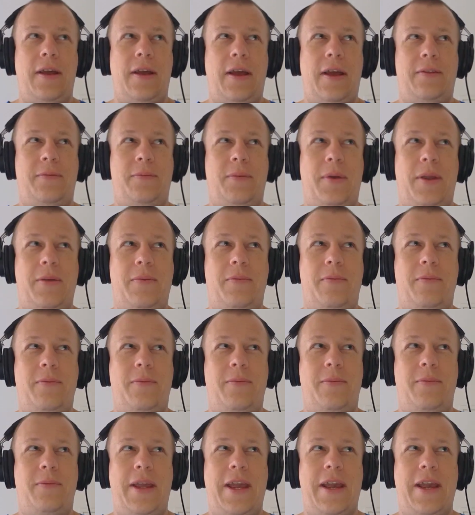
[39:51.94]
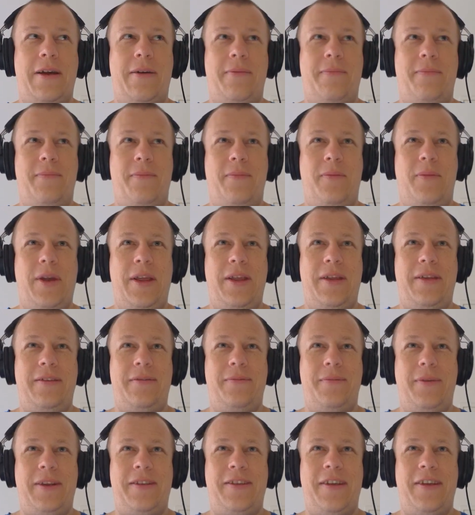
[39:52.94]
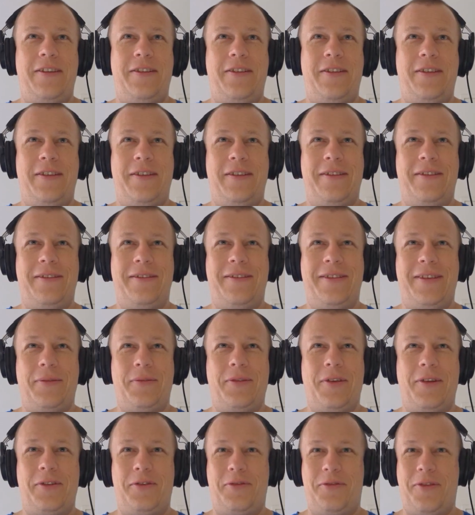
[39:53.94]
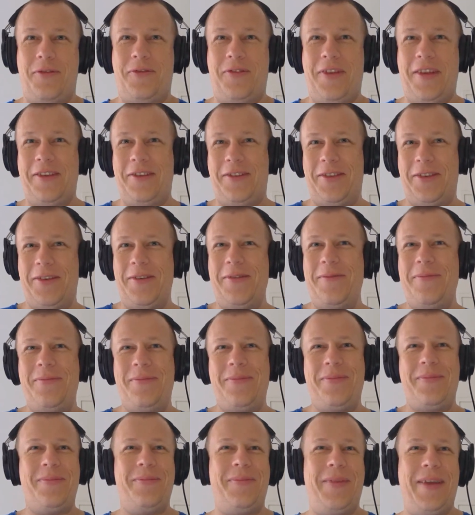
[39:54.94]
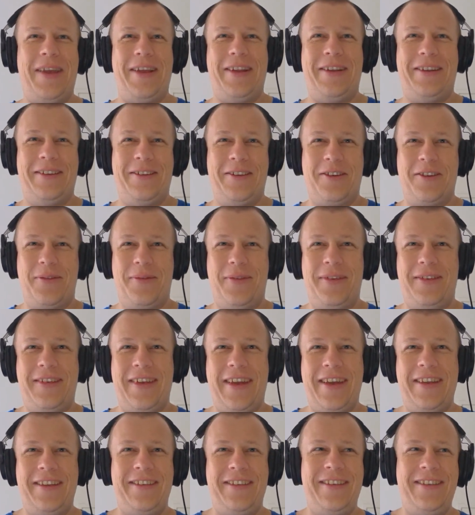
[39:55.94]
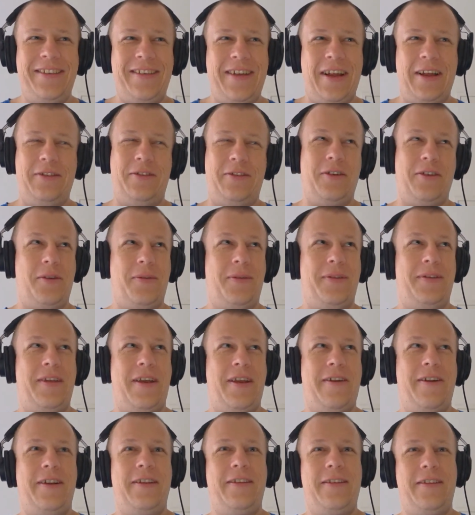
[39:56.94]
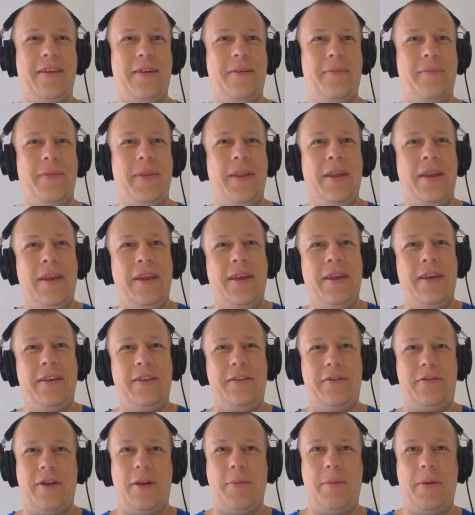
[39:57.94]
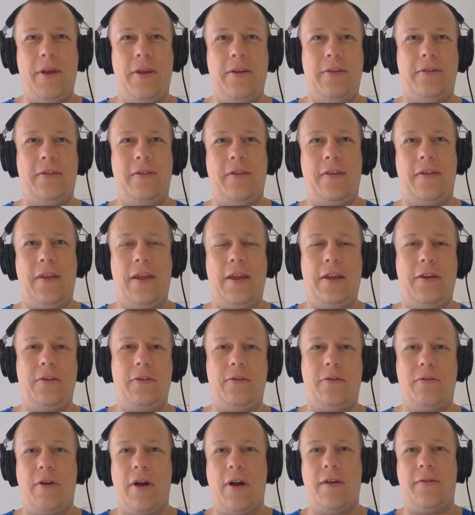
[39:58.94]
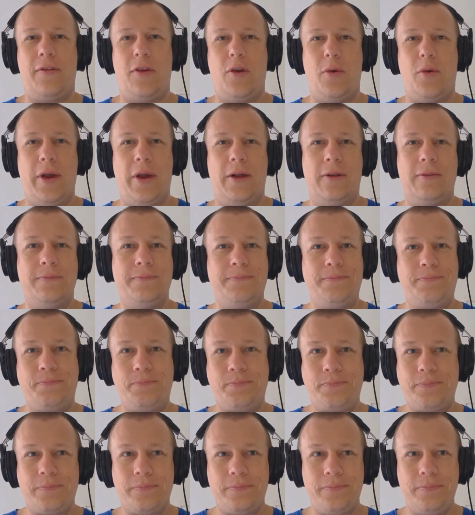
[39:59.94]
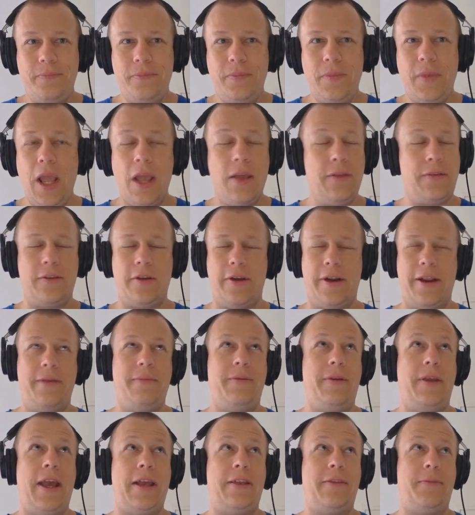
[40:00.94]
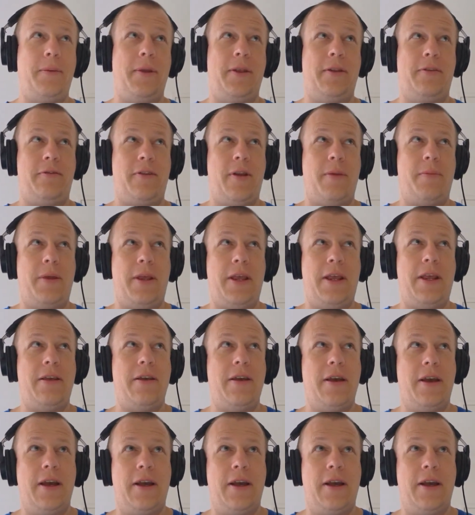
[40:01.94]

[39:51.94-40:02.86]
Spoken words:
as we tend to sometimes drift into, being documentarians, Strapi uses a thing called GraphQL. Gatsby and Strapi